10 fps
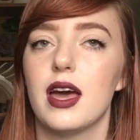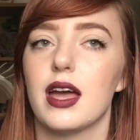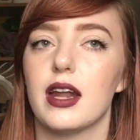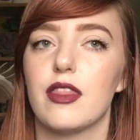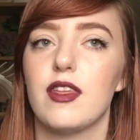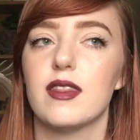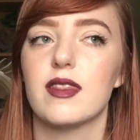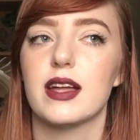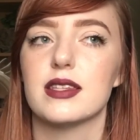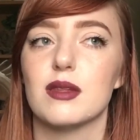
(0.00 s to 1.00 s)
and I think that
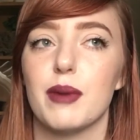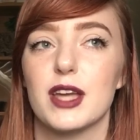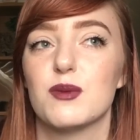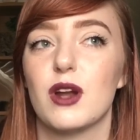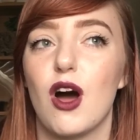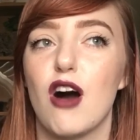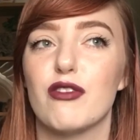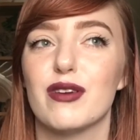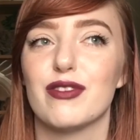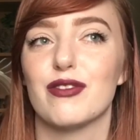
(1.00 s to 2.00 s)
that's the best way to
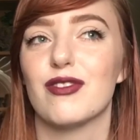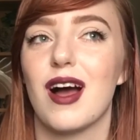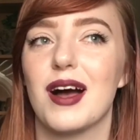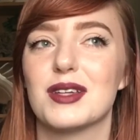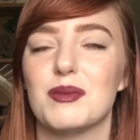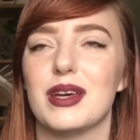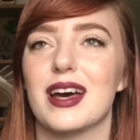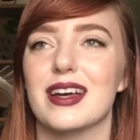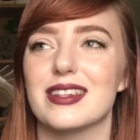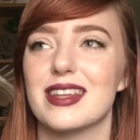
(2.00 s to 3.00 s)
offer it for frogs,
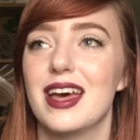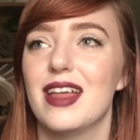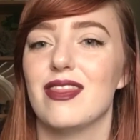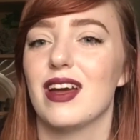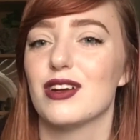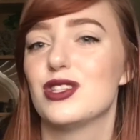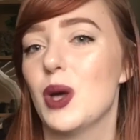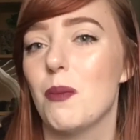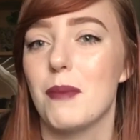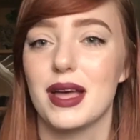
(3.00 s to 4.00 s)
because they're
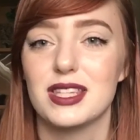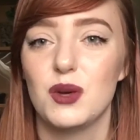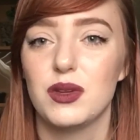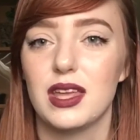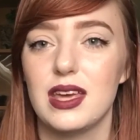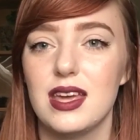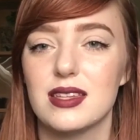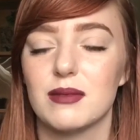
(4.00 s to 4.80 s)
so messy when they eat.